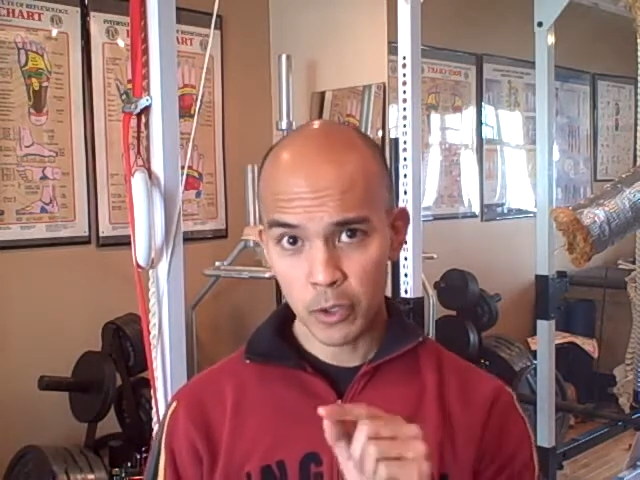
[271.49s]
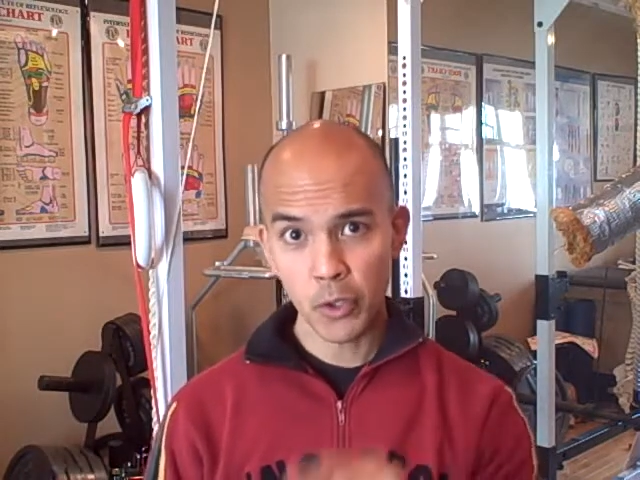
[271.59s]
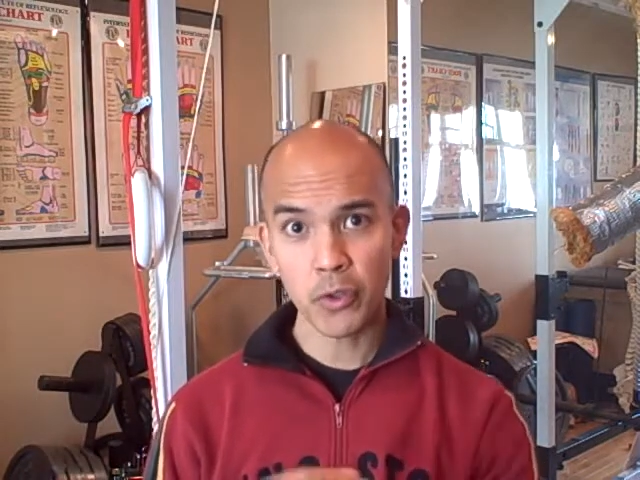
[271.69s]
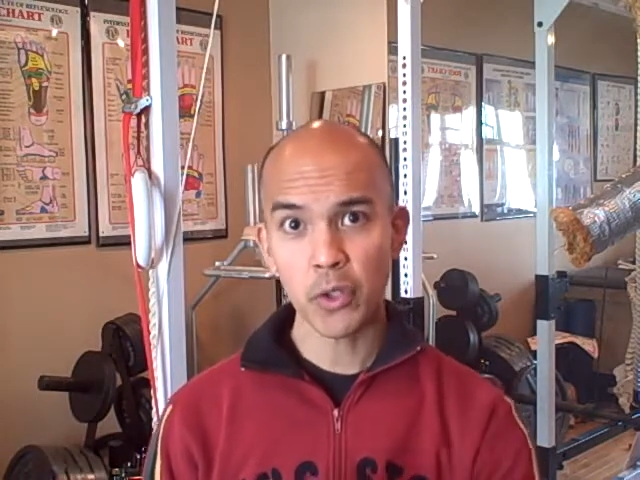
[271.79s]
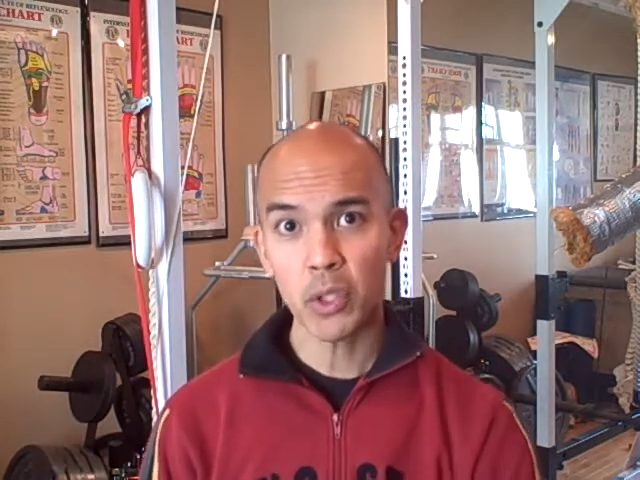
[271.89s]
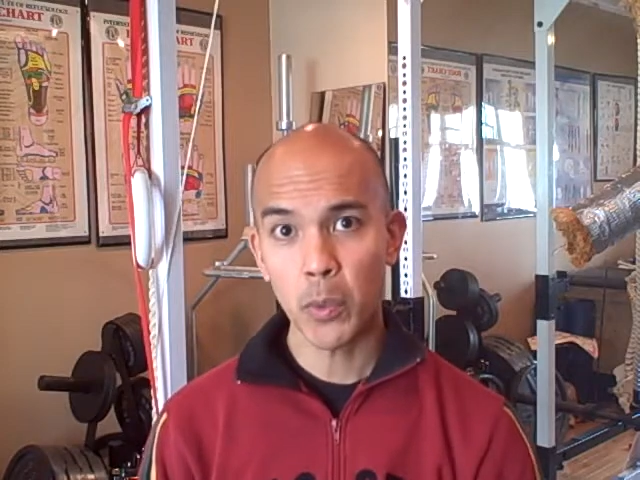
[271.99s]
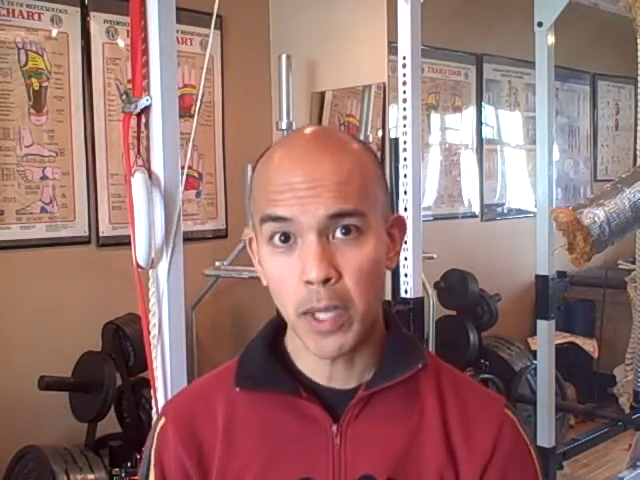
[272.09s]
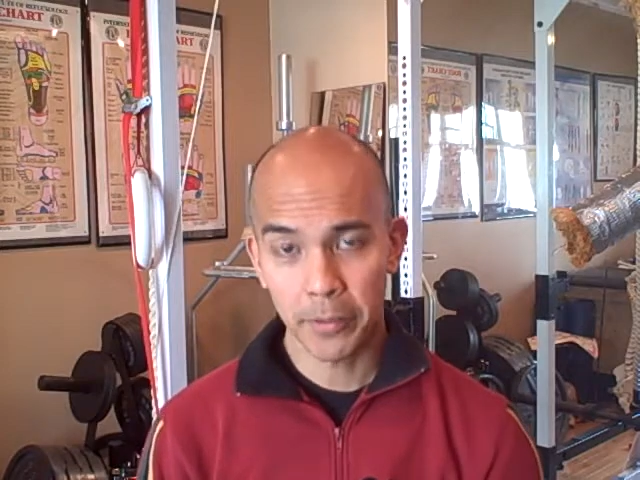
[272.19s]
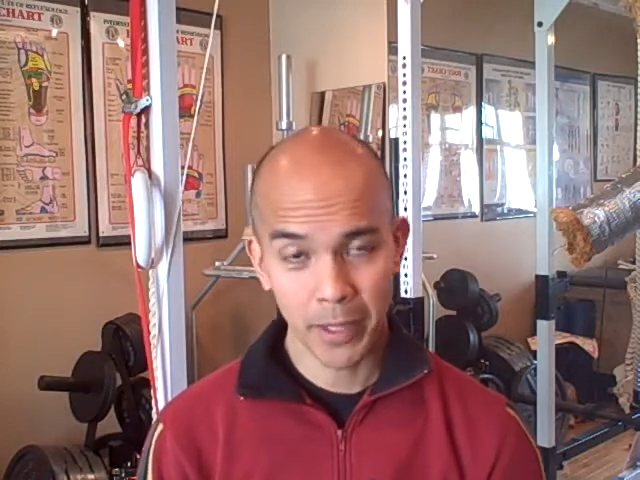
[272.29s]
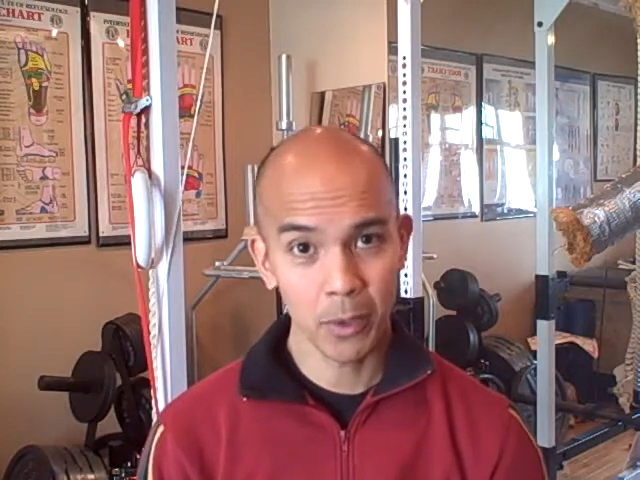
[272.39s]
you're the only
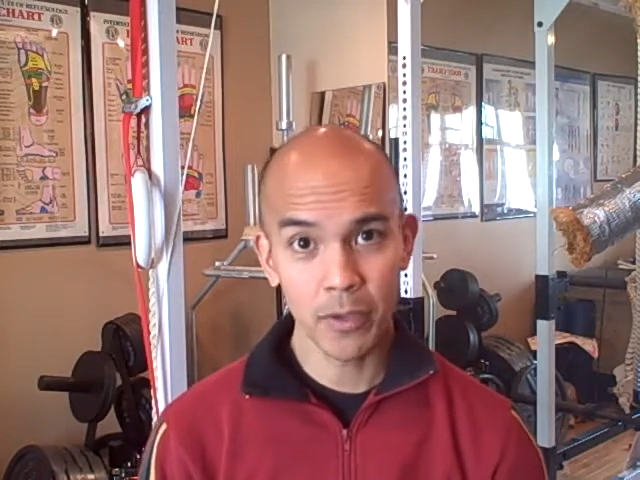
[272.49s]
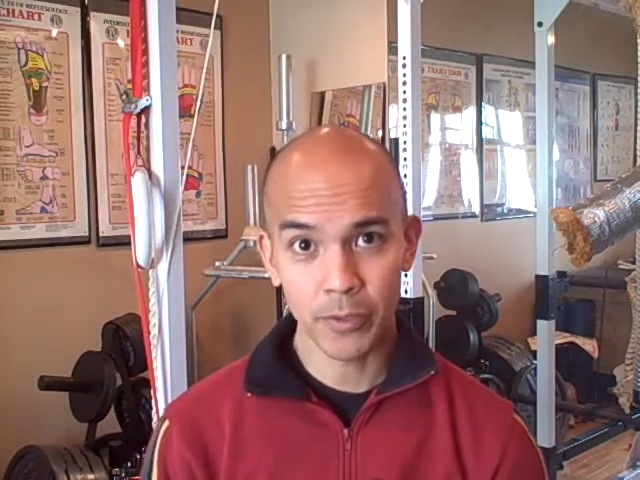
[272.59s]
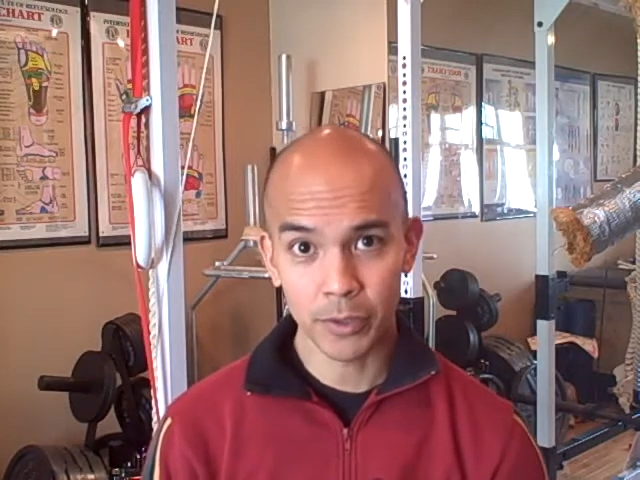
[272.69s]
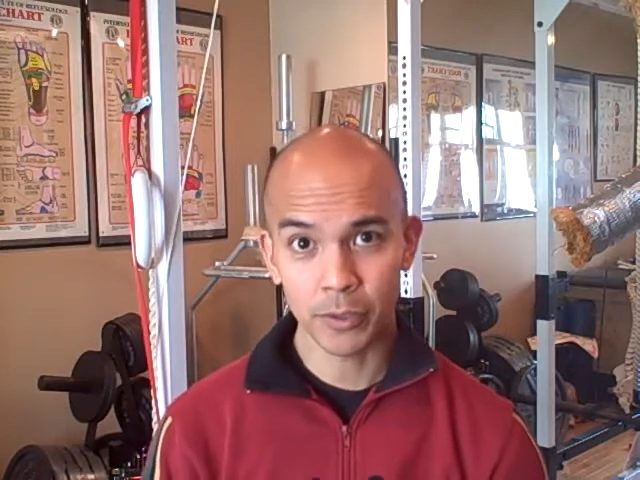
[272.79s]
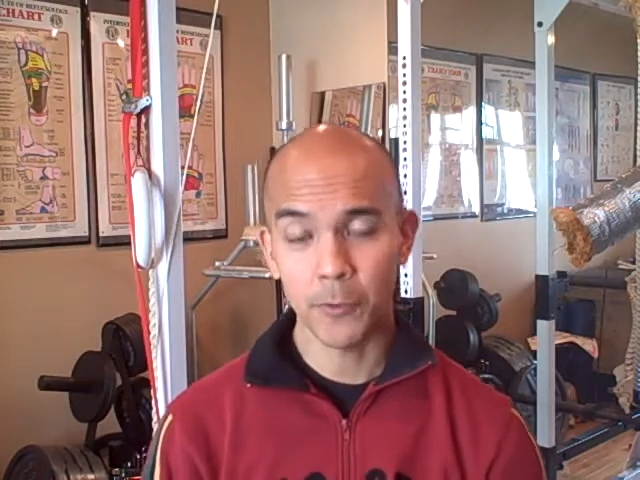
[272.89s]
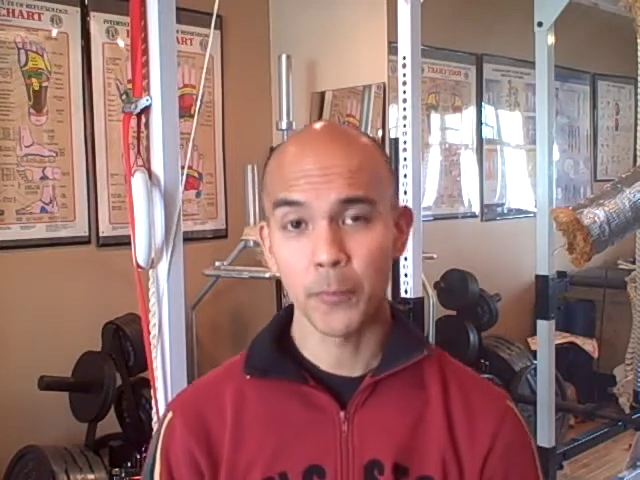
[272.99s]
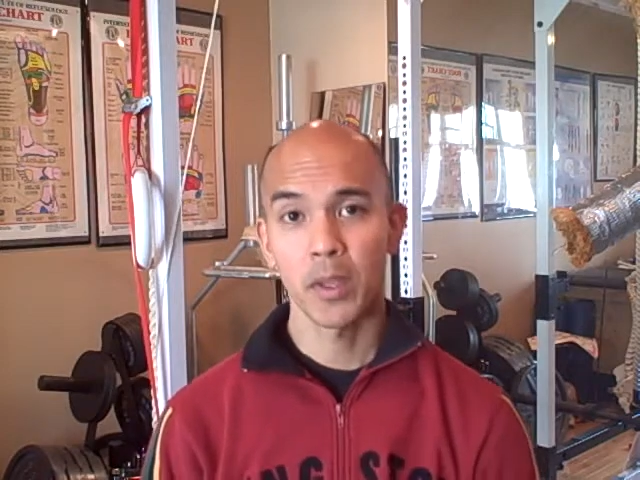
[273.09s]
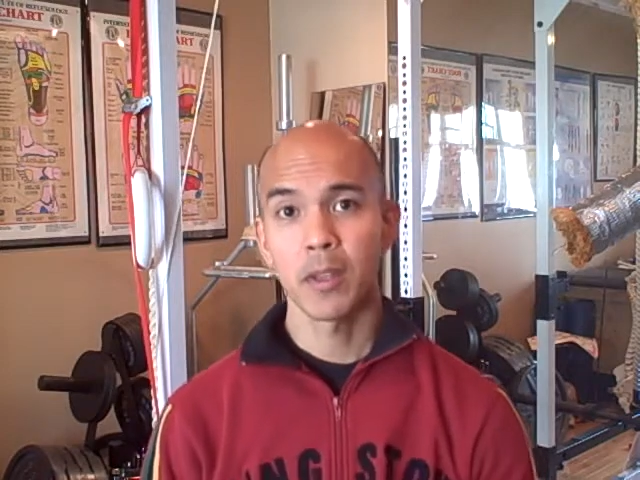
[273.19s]
one at that office.